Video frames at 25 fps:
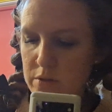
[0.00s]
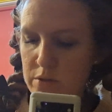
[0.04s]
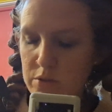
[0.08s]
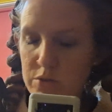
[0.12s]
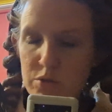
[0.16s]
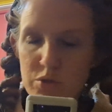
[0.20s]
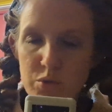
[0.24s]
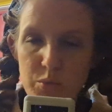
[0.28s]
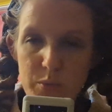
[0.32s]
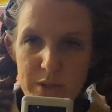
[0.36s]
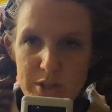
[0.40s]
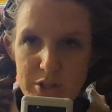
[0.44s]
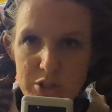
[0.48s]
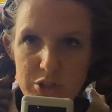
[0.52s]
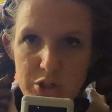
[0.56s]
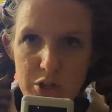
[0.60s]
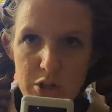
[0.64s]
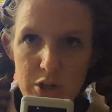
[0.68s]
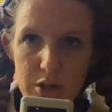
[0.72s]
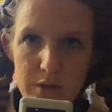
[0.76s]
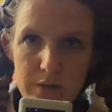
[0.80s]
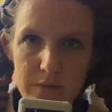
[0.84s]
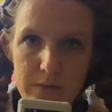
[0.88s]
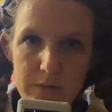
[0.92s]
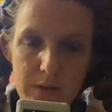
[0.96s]

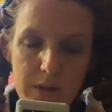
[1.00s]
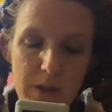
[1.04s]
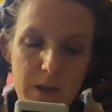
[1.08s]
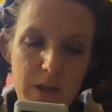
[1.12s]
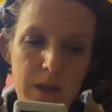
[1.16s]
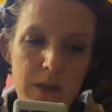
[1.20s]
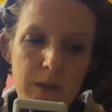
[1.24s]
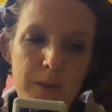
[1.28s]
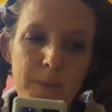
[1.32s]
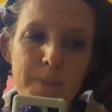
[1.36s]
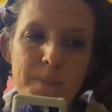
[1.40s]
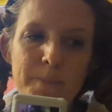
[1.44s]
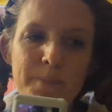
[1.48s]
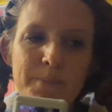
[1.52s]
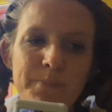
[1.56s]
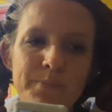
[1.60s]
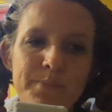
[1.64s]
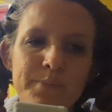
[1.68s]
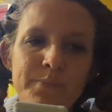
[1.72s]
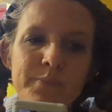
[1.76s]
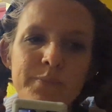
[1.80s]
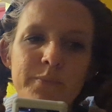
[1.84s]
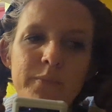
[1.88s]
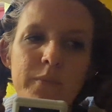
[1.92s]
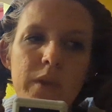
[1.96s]
twister.
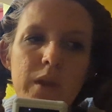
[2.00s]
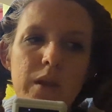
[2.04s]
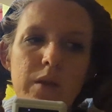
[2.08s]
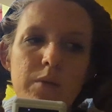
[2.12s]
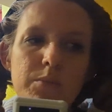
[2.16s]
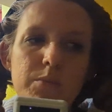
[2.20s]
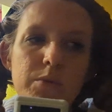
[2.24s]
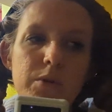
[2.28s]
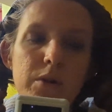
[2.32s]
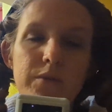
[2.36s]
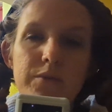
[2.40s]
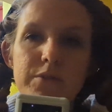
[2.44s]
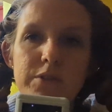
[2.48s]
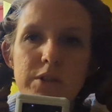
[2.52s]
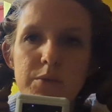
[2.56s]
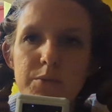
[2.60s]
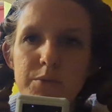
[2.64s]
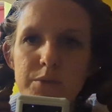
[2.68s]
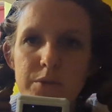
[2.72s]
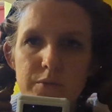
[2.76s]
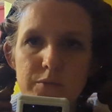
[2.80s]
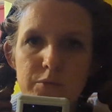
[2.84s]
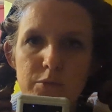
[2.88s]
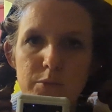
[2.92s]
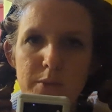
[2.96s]
But obviously it
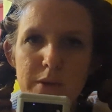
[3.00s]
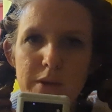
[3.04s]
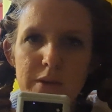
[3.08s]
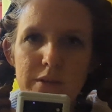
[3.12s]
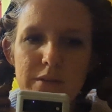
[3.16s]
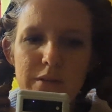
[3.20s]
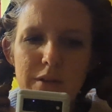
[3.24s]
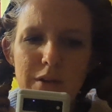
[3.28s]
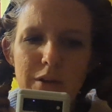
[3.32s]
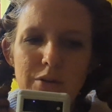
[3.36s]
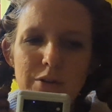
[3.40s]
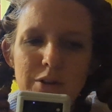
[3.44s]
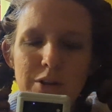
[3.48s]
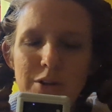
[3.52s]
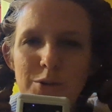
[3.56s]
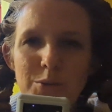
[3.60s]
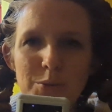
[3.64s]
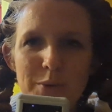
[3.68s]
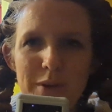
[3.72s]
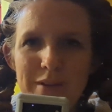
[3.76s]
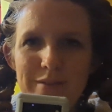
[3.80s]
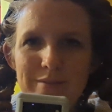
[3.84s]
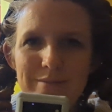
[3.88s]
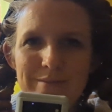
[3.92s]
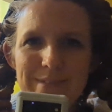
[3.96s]
wasn't for me because I already knew it.